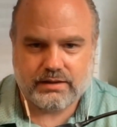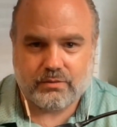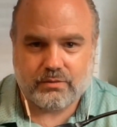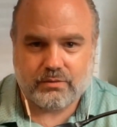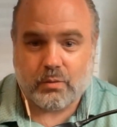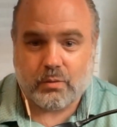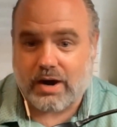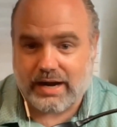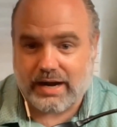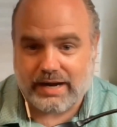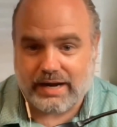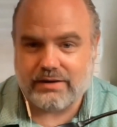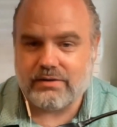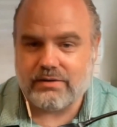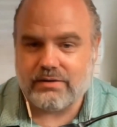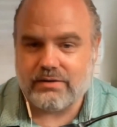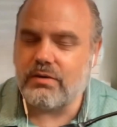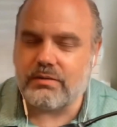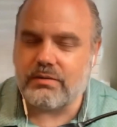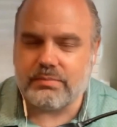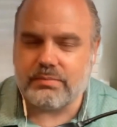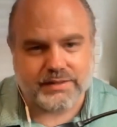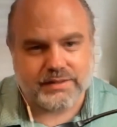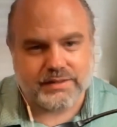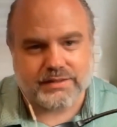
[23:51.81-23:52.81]
Why?
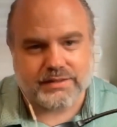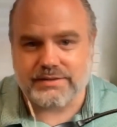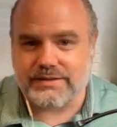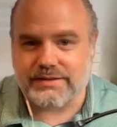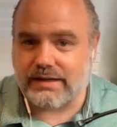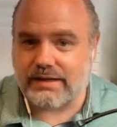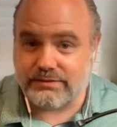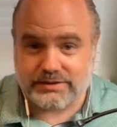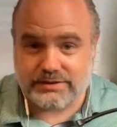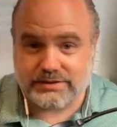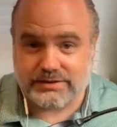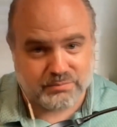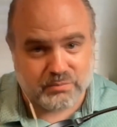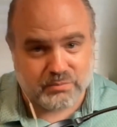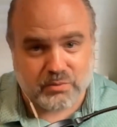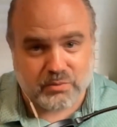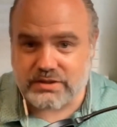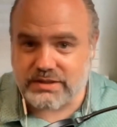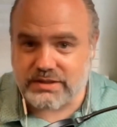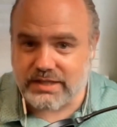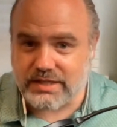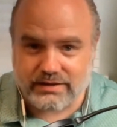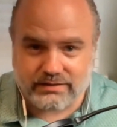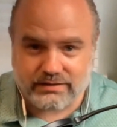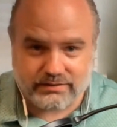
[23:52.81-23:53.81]
Well, because obviously the
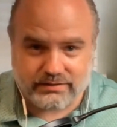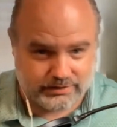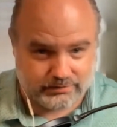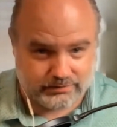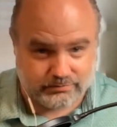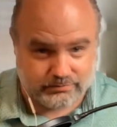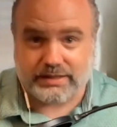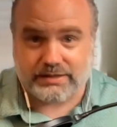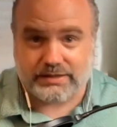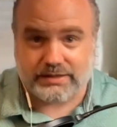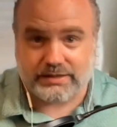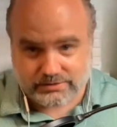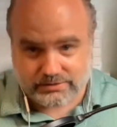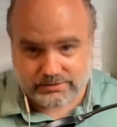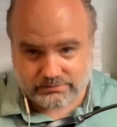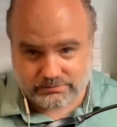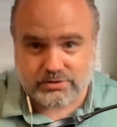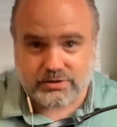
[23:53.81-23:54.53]
mortality rates